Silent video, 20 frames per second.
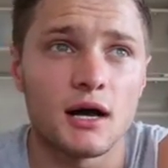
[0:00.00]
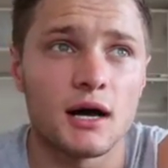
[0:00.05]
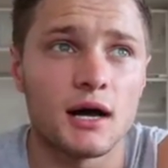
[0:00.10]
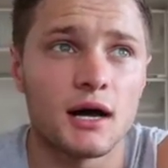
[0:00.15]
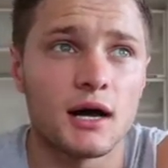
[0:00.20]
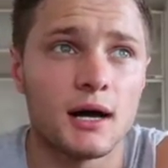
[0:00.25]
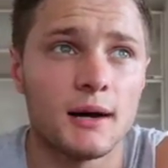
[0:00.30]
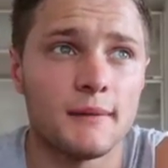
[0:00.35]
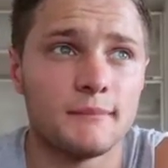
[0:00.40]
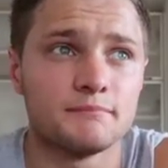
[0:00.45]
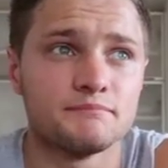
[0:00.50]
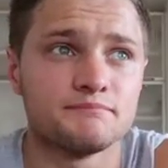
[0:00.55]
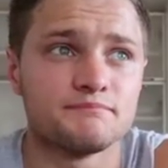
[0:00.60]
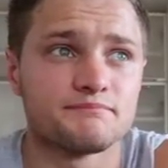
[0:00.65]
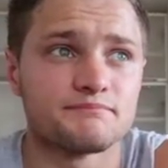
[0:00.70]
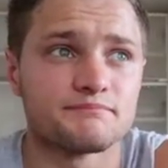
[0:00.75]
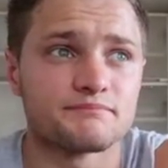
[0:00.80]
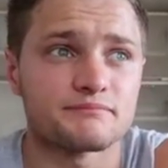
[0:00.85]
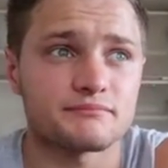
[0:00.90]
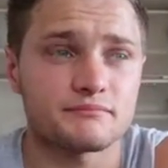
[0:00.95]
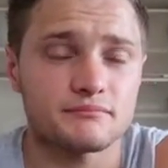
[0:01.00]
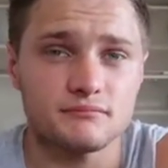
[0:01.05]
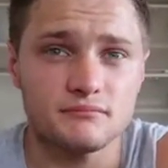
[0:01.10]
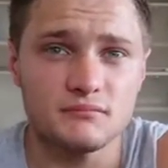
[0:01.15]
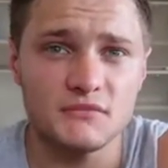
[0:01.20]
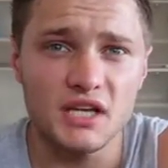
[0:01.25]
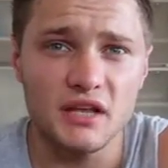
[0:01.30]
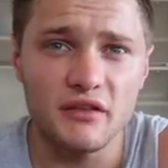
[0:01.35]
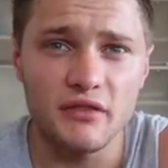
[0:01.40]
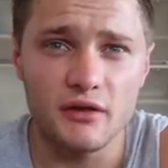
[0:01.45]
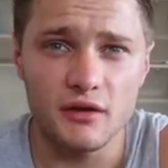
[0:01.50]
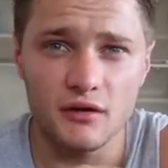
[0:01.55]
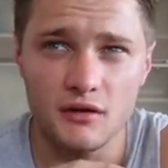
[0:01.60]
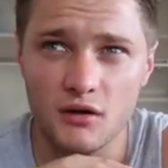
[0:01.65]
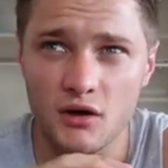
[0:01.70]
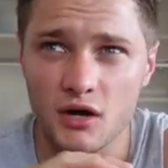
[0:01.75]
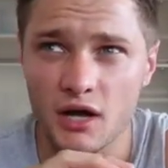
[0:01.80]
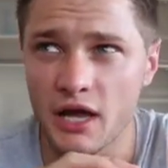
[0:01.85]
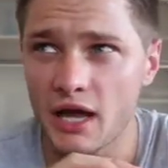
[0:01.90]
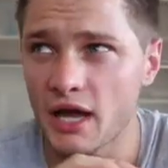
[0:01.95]
That
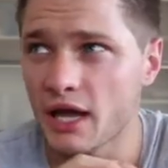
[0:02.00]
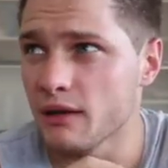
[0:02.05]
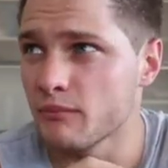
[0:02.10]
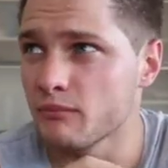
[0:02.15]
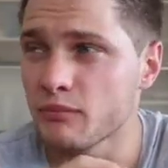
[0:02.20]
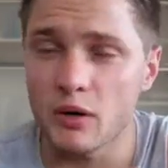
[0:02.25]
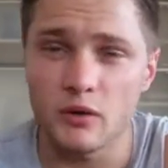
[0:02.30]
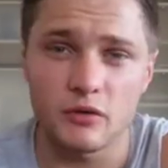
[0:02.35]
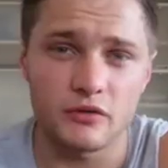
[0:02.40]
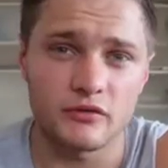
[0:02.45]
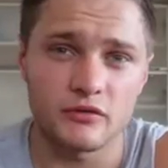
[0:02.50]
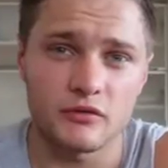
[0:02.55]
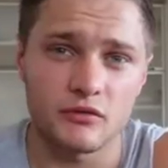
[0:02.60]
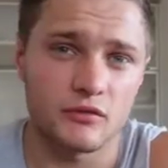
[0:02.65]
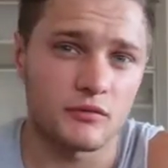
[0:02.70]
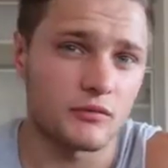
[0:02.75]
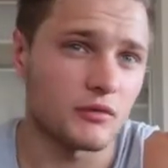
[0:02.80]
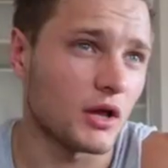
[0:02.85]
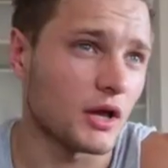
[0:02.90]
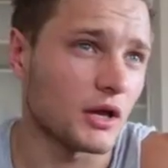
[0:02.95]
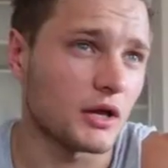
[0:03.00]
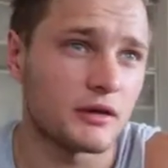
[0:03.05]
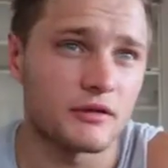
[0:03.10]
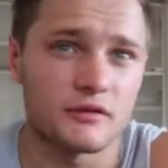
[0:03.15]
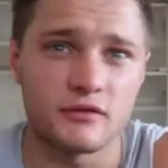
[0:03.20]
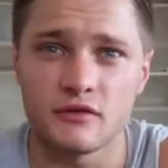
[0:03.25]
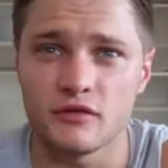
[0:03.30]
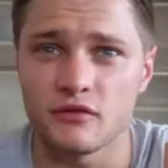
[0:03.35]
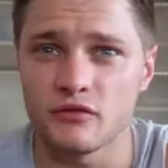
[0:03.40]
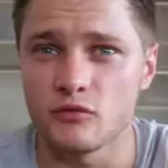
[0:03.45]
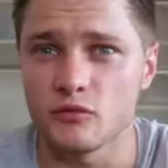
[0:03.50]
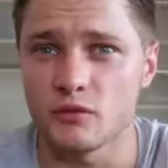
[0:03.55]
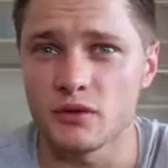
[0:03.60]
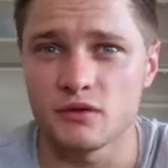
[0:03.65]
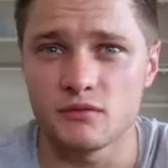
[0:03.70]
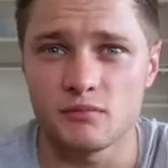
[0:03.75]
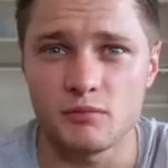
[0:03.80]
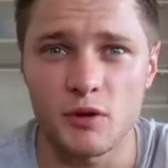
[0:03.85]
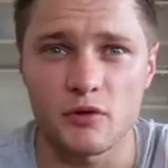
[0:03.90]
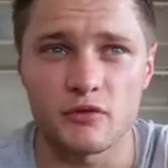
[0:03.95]
I had to do
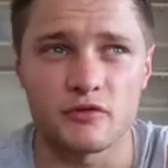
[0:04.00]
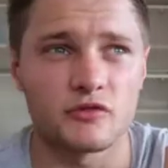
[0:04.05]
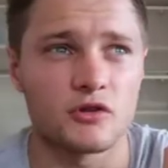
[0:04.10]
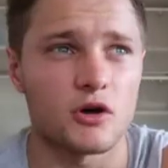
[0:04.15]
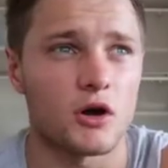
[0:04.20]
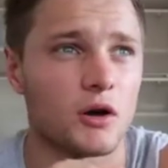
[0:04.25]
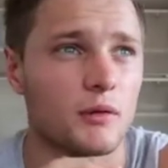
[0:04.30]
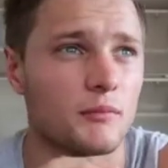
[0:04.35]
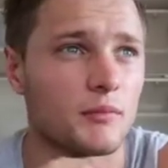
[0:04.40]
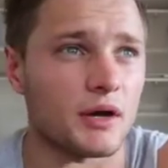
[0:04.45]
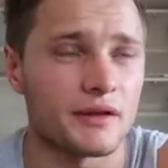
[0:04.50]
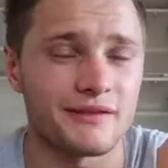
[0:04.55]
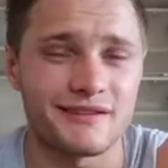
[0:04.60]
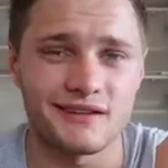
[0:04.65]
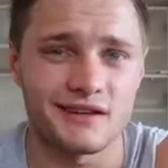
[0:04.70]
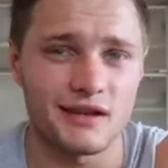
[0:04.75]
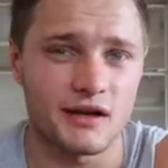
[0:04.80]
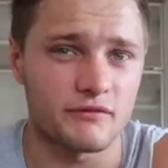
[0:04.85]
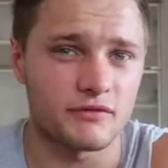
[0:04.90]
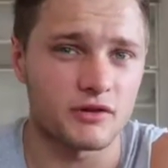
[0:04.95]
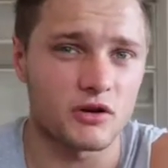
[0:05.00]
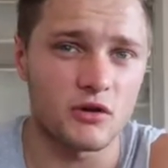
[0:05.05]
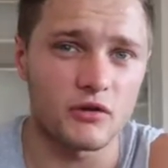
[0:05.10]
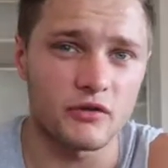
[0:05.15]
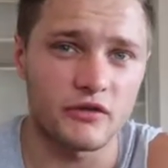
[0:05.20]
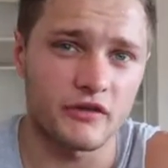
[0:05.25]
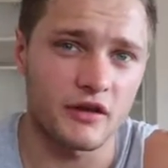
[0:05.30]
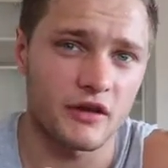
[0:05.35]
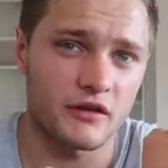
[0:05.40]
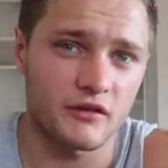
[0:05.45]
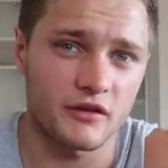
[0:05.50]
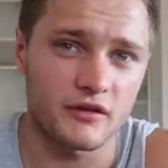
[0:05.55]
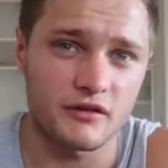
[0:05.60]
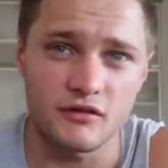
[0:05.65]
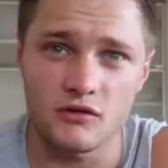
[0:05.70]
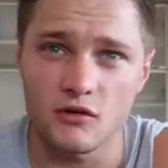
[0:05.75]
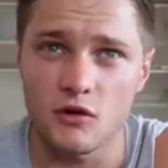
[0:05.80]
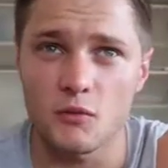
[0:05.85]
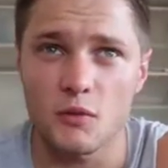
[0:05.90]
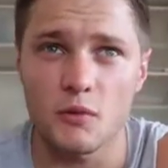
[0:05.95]
with post-comp. I didn't have goal sets. I
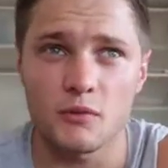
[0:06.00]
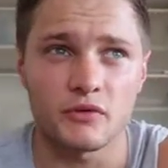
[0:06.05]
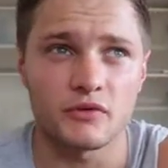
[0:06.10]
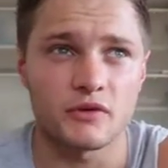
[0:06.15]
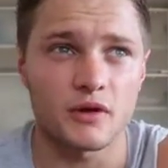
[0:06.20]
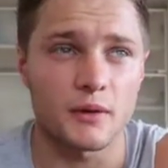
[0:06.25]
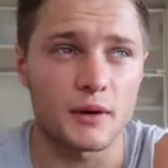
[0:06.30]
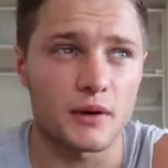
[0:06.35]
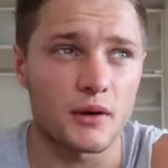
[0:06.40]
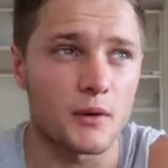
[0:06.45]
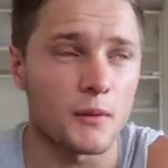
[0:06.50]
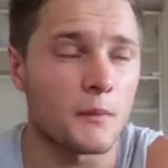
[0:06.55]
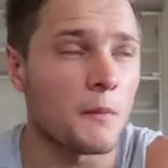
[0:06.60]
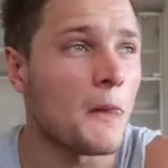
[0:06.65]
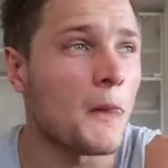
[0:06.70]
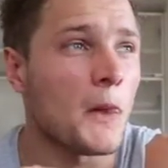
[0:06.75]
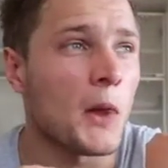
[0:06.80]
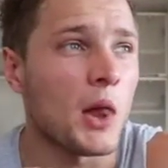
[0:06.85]
didn't know what was going on.